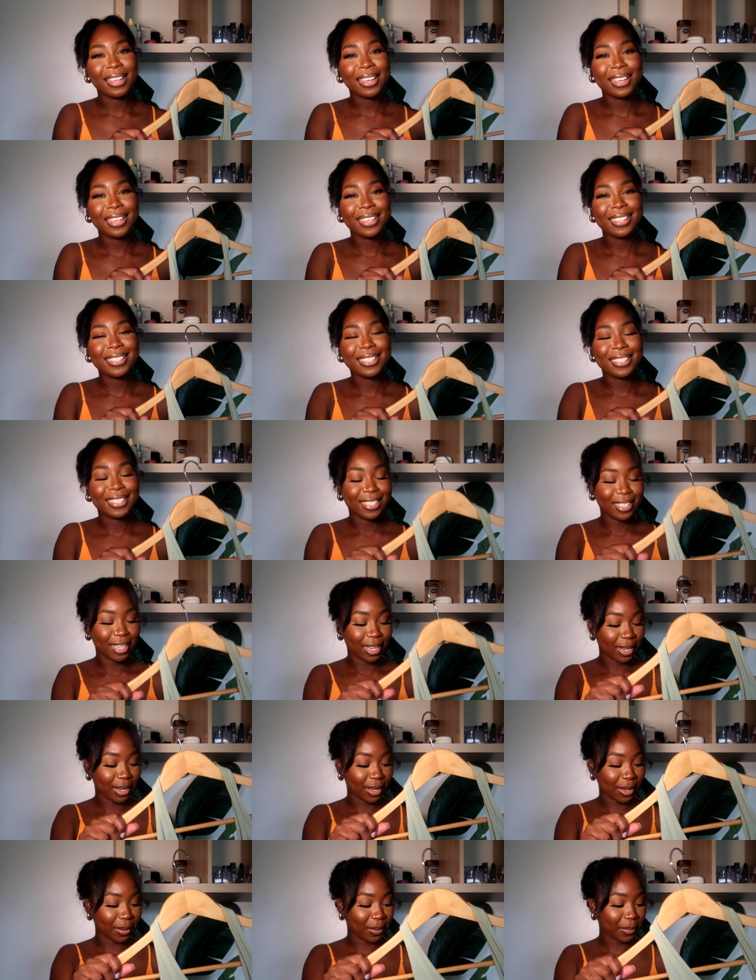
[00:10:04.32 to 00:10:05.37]
this,
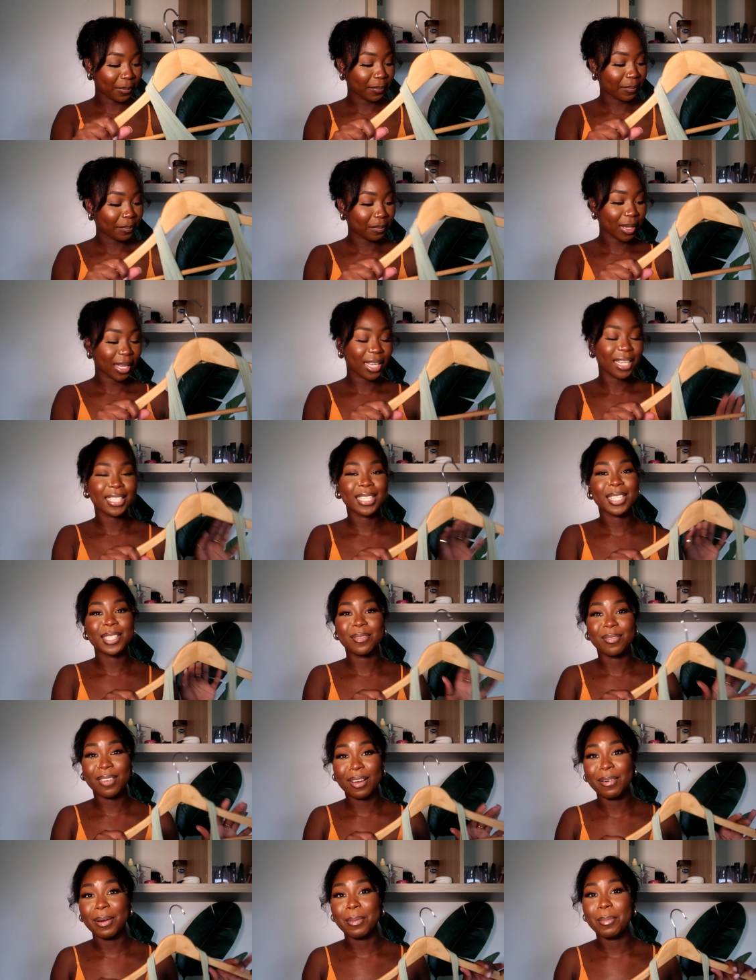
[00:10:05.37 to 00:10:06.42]
you know, because it's
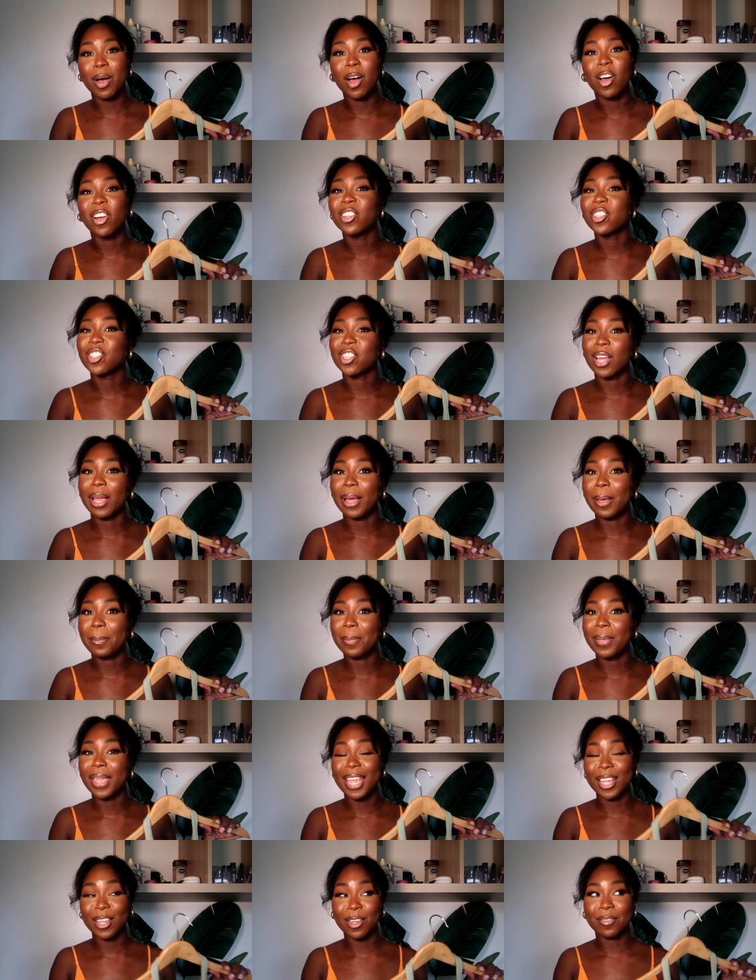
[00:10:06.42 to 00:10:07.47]
very much
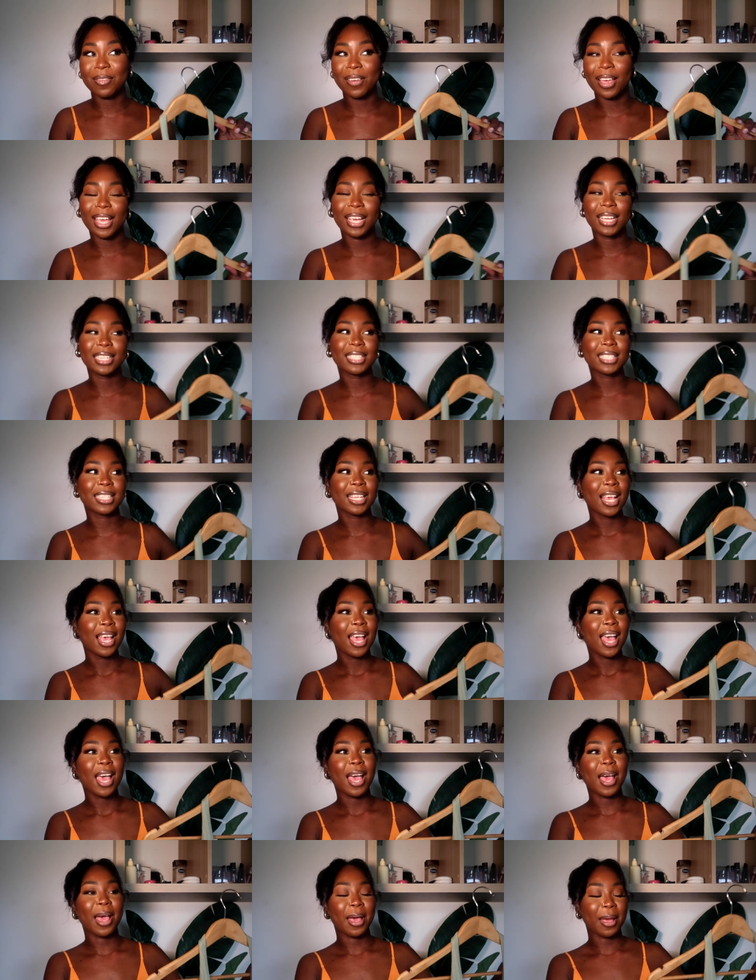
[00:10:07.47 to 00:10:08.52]
um, in your face.
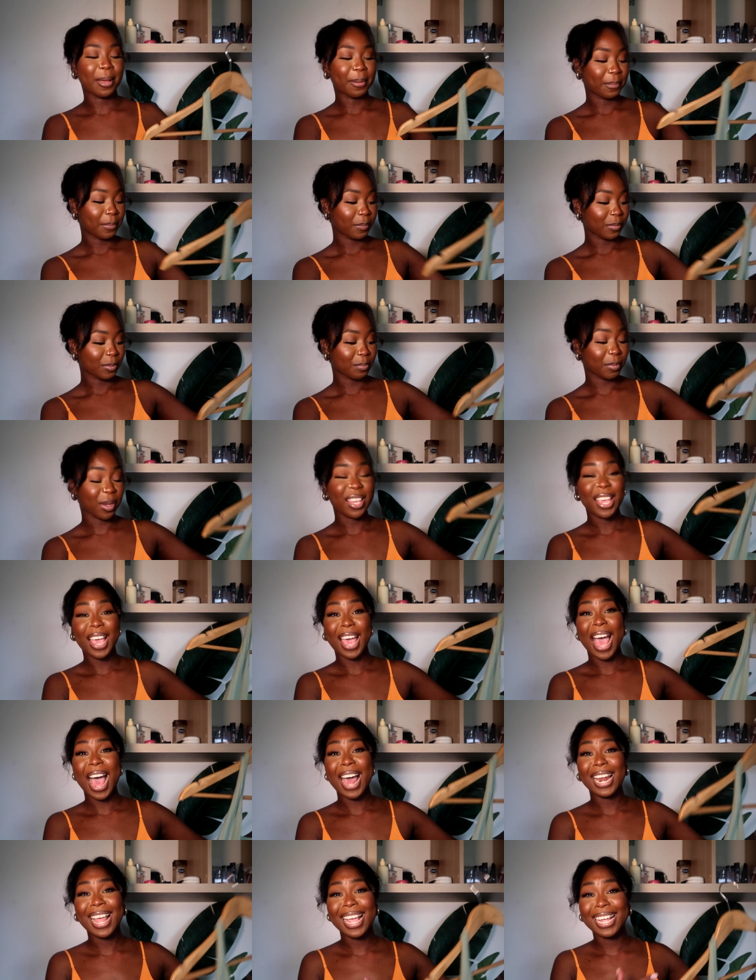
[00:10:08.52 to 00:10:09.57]
Um, but
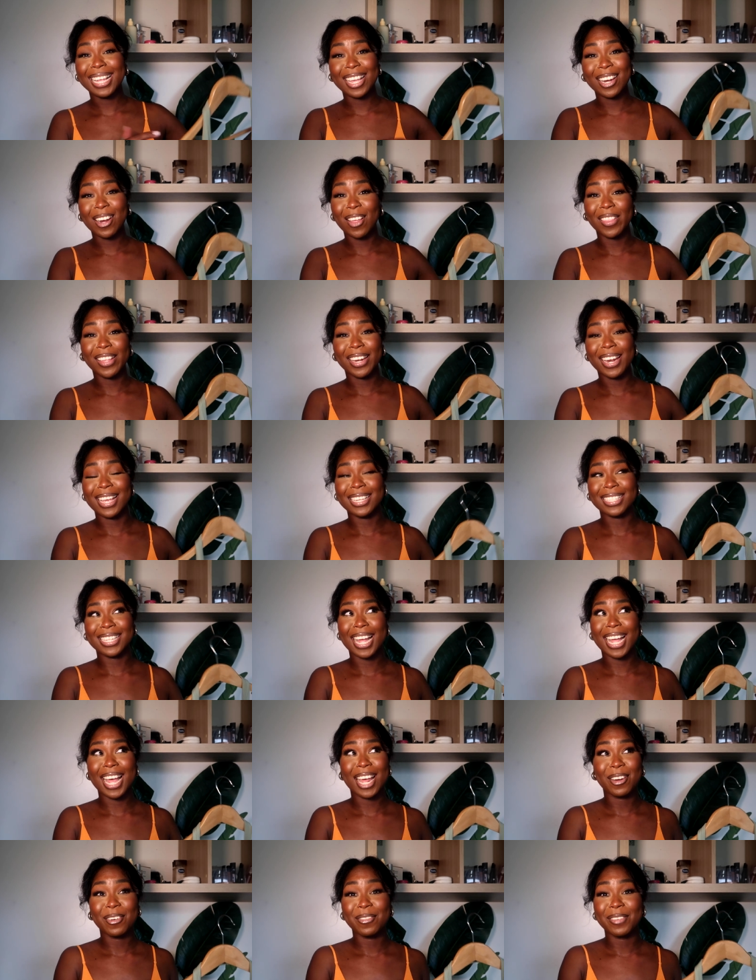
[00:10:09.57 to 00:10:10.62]
yeah, I like it nonetheless.
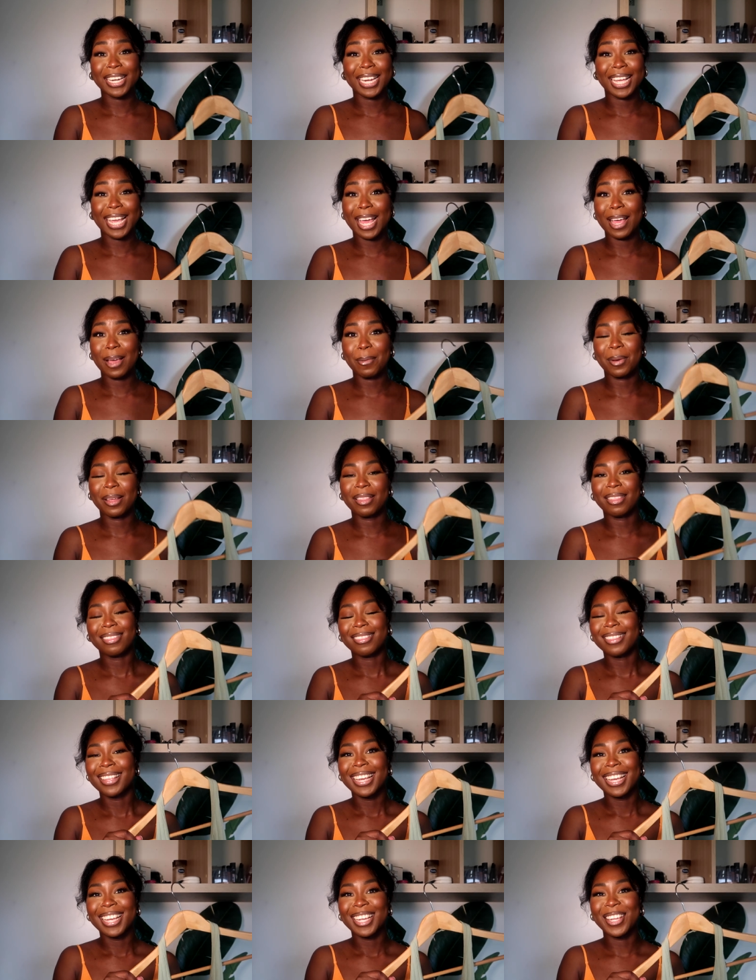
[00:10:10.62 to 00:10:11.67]
Like I don't really care when,
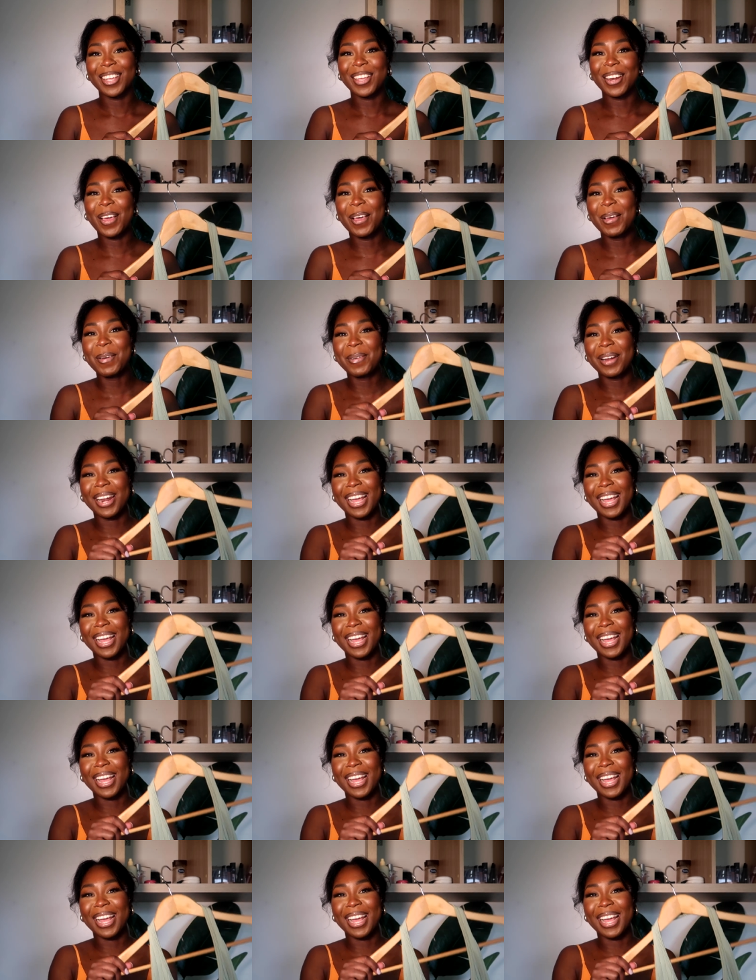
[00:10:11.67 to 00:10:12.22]
you know,